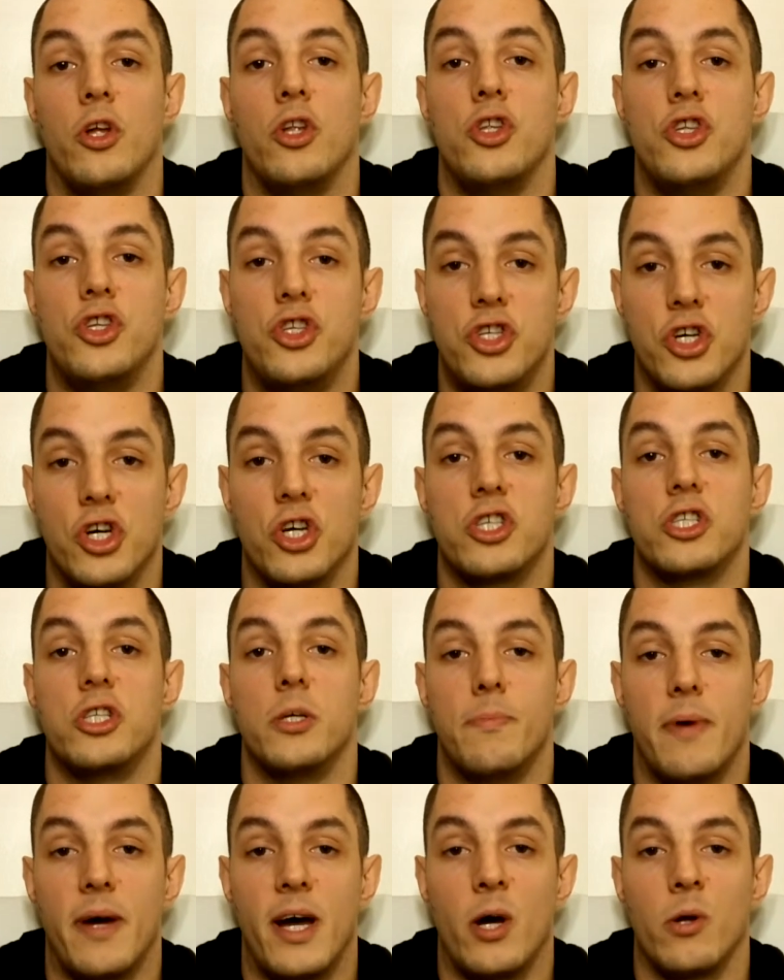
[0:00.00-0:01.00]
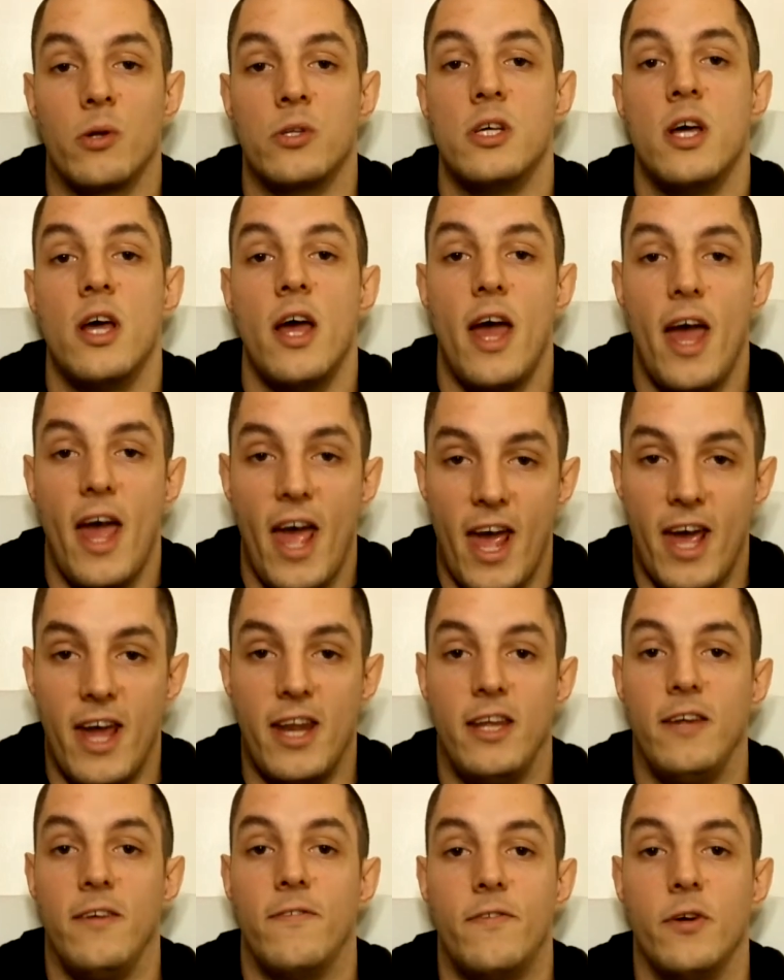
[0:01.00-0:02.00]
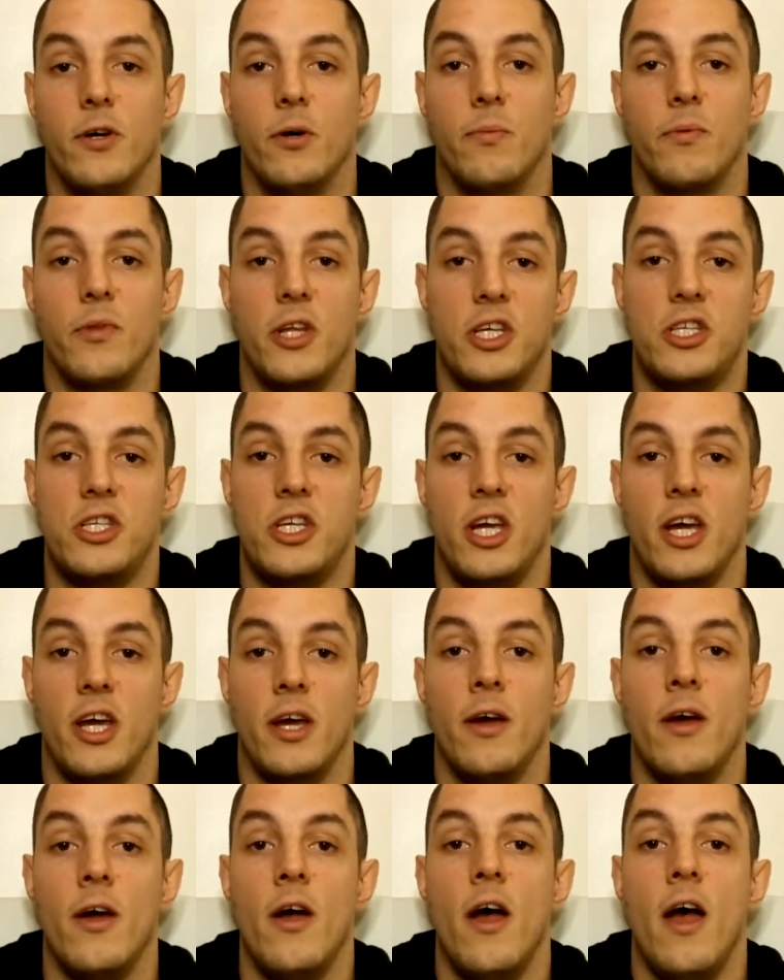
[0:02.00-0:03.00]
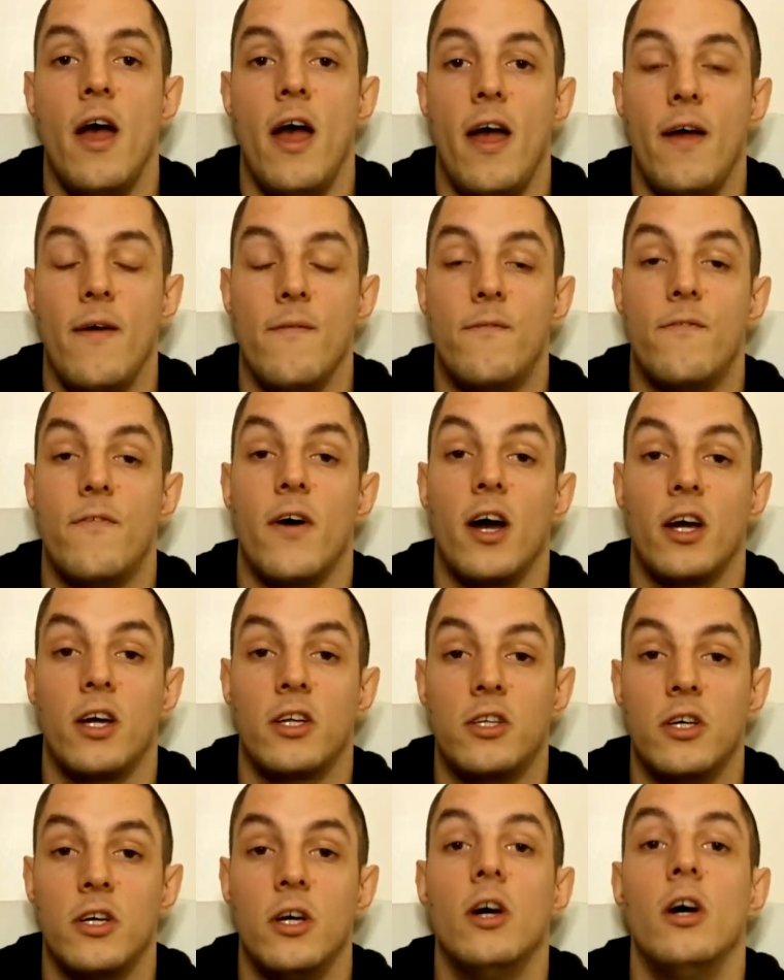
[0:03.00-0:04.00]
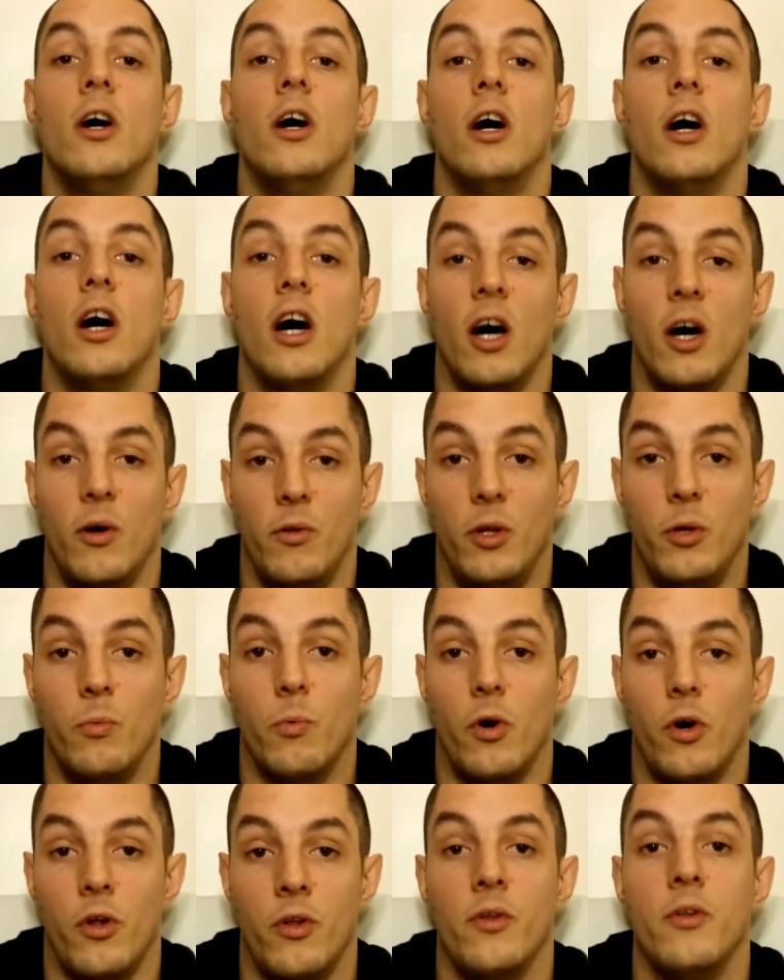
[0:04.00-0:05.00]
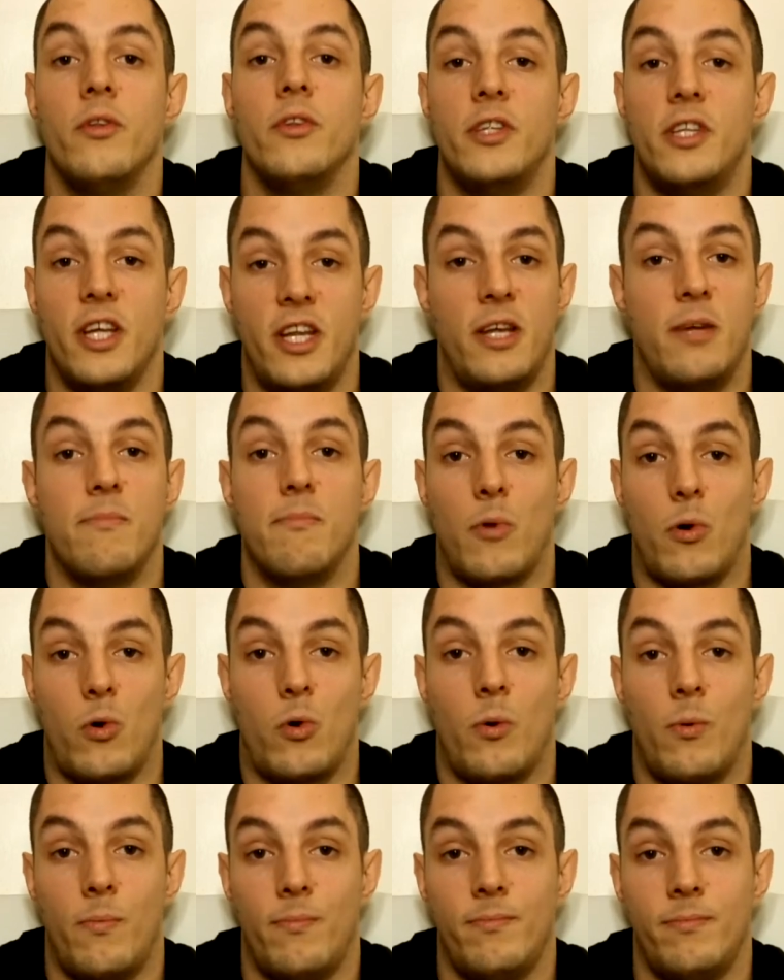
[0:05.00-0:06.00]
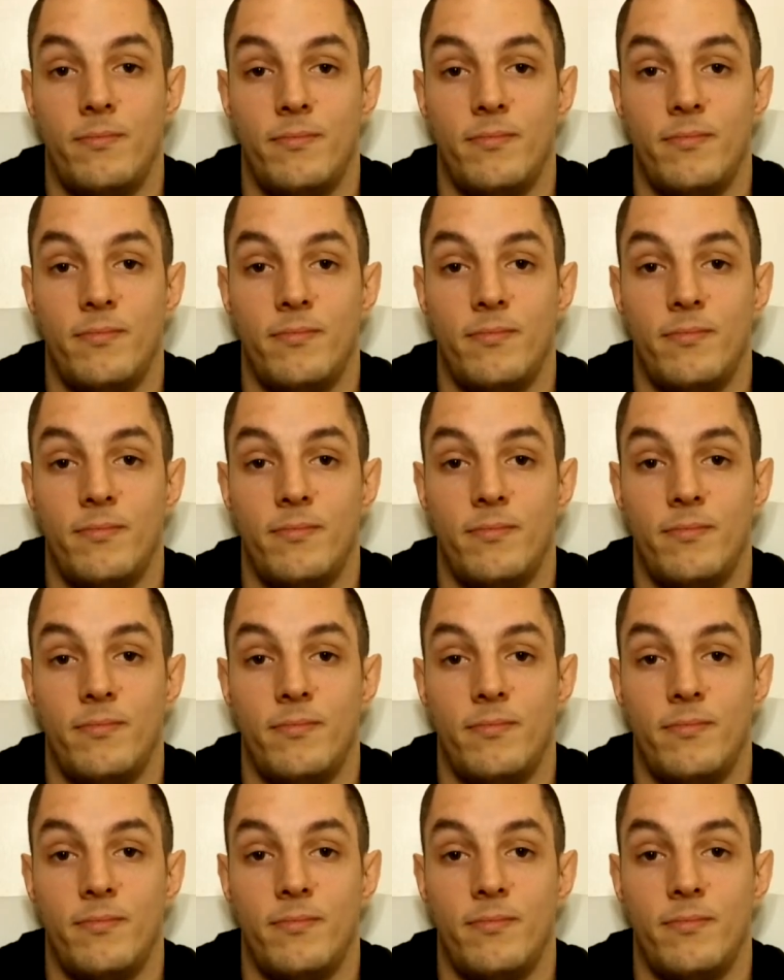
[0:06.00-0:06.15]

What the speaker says: than just about any film this year. In fact, only one did it more.